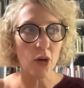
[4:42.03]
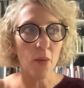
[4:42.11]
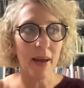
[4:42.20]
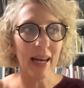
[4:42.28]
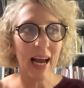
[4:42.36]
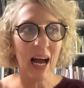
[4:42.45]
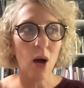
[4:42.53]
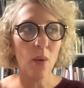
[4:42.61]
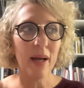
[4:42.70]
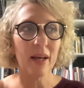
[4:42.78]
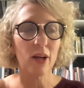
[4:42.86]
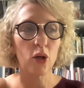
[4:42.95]
no matter
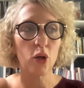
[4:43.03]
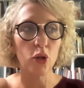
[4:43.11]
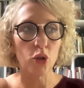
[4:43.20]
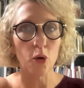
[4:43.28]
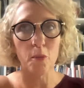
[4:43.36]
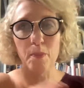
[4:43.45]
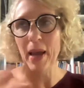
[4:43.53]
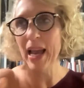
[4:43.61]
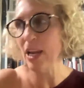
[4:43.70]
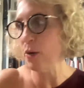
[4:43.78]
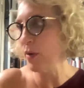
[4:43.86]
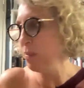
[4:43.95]
how good or
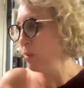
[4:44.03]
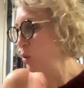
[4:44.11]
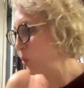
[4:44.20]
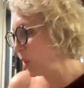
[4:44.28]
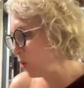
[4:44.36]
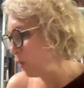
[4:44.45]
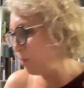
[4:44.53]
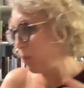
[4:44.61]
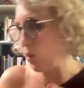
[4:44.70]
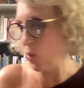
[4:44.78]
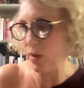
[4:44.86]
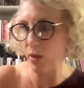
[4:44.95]
bad or in between or
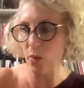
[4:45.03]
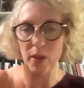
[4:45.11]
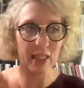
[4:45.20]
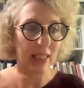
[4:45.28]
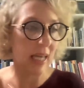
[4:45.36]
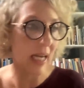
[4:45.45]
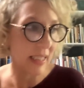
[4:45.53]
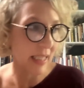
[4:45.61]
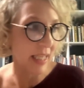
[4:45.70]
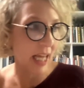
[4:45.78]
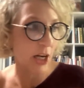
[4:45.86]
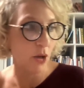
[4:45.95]
boring or
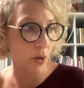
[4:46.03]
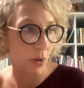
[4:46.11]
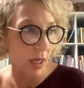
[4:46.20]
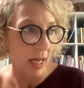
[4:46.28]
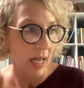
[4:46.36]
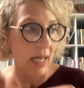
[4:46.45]
exciting they look,